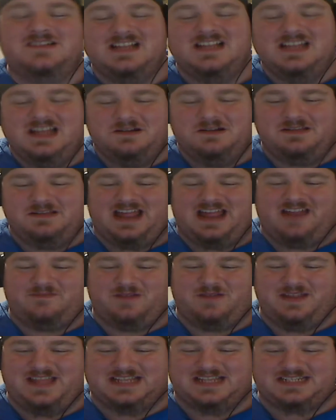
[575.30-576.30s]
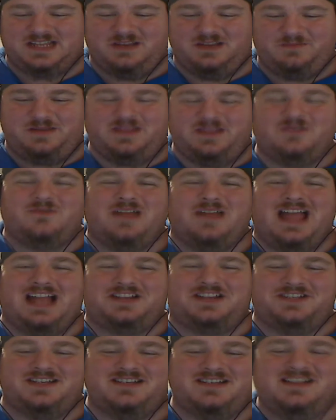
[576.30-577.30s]
With that, everybody, that's going to be the
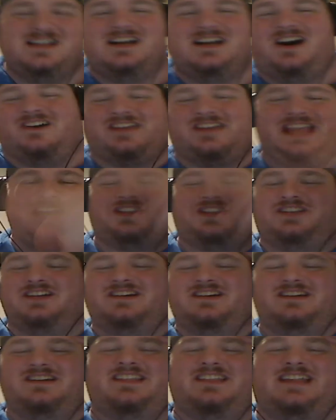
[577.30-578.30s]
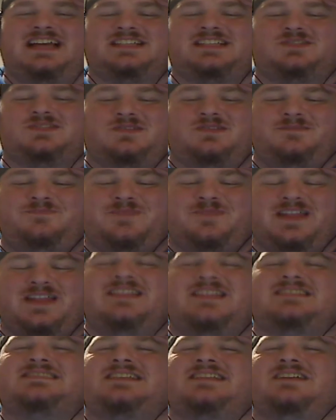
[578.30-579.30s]
reaction. I'll catch you all in the next one. And
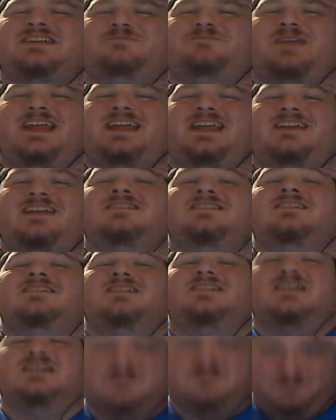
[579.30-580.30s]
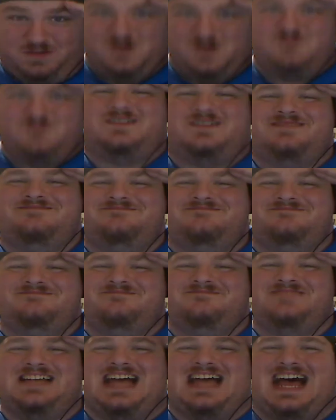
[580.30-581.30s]
this is going to be Boomer
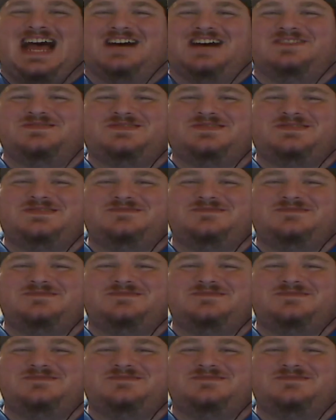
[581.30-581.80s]
out.